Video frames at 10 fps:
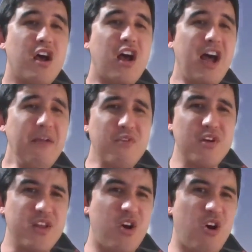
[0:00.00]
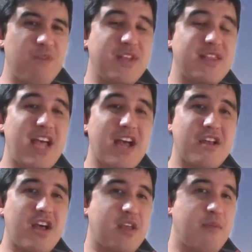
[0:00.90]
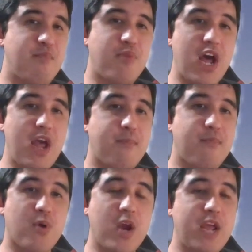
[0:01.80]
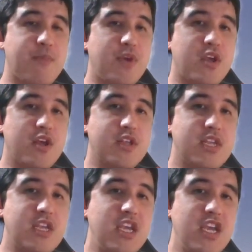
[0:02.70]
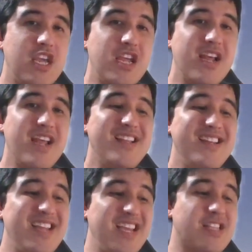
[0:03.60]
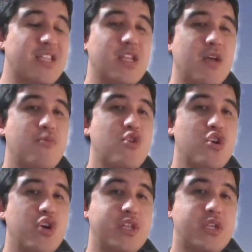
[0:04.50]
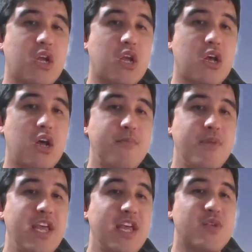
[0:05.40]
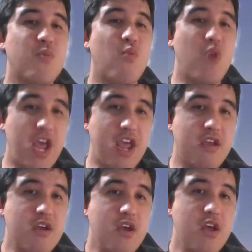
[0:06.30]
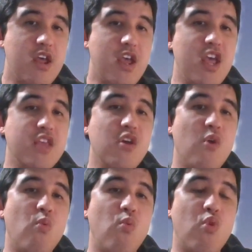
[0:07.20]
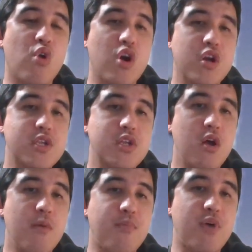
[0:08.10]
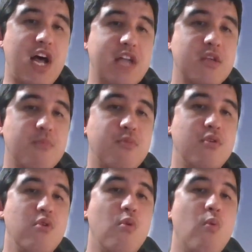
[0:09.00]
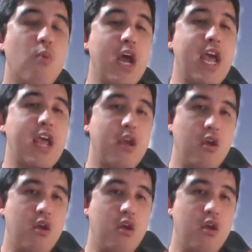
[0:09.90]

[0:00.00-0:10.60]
I really hope that that guy can buy a break because he needs some good to come his way in the worst possible way